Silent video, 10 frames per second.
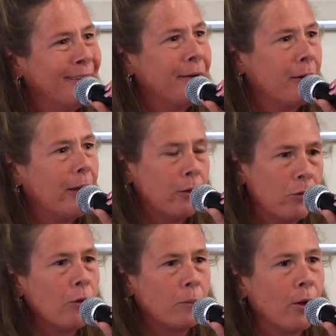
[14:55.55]
uh, and
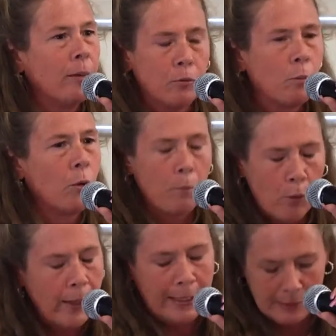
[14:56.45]
sometimes more
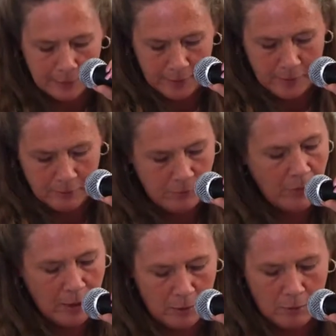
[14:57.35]
poignantly
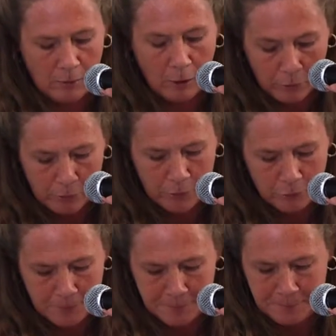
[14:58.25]
than others.